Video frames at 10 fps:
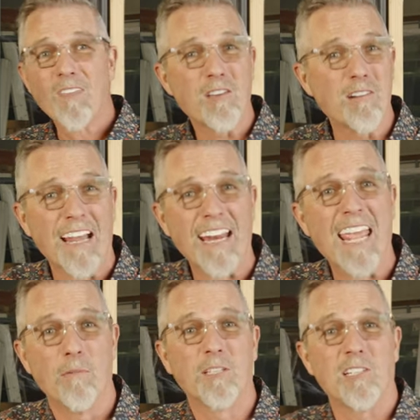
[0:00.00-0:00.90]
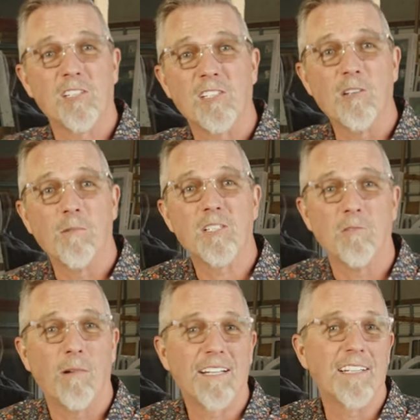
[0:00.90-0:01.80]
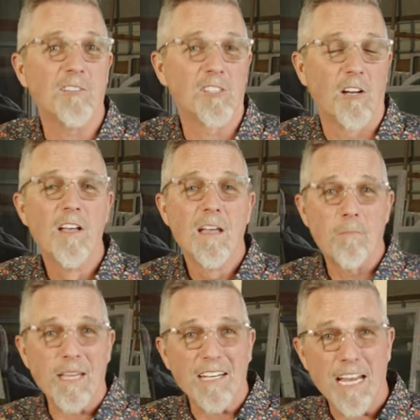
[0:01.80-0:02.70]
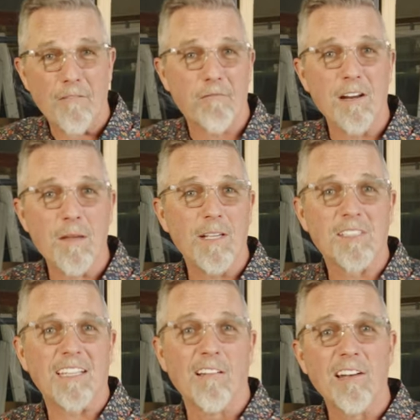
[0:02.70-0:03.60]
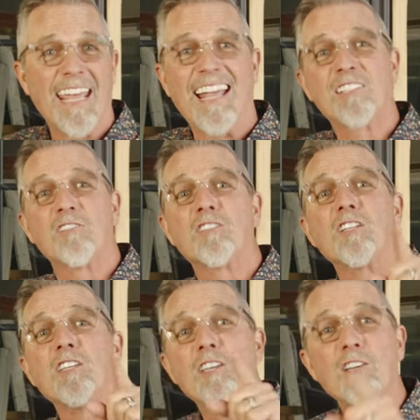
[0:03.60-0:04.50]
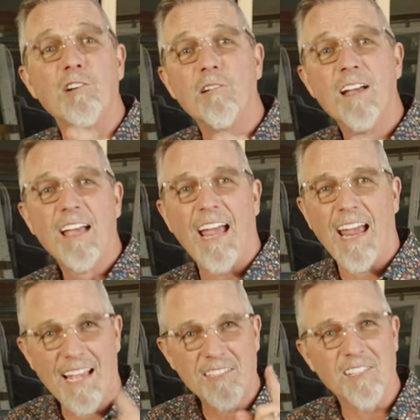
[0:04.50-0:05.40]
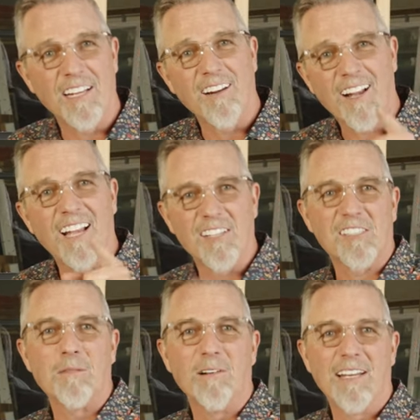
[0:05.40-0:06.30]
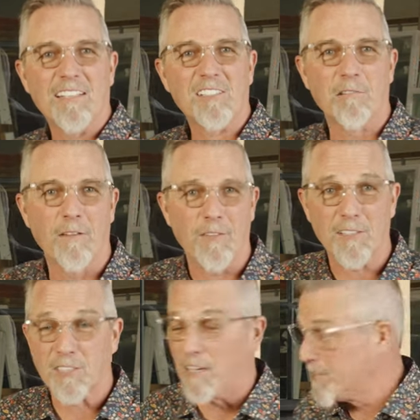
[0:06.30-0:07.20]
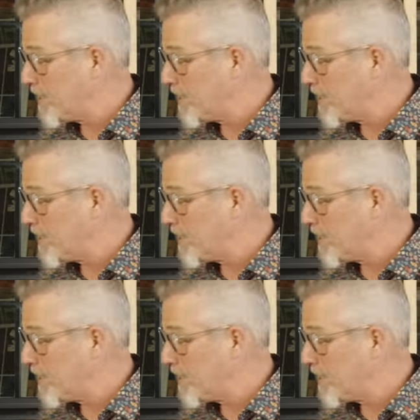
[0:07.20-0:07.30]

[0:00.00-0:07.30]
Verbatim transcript: you're not able to just do what you want to do. So being debt free means that they only answer to you as their customer, and that's terrific. So